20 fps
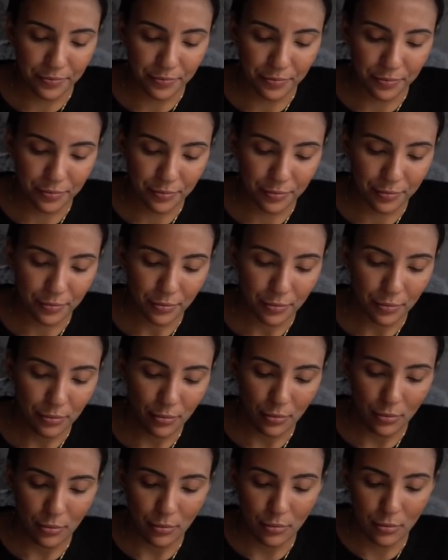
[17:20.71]

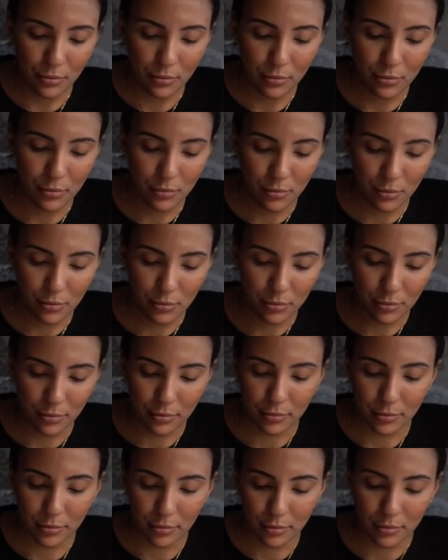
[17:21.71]

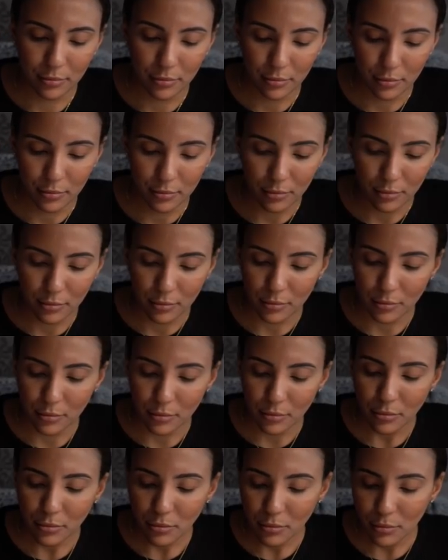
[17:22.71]

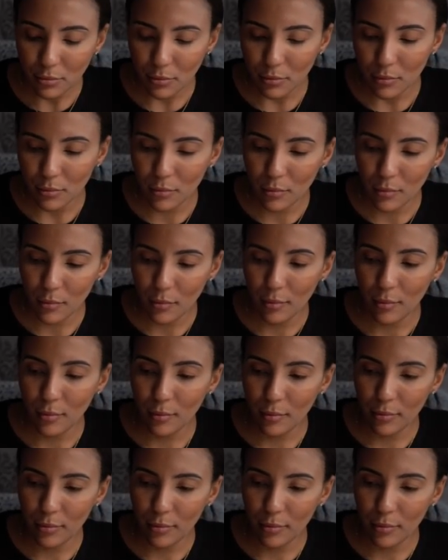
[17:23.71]
[no speech]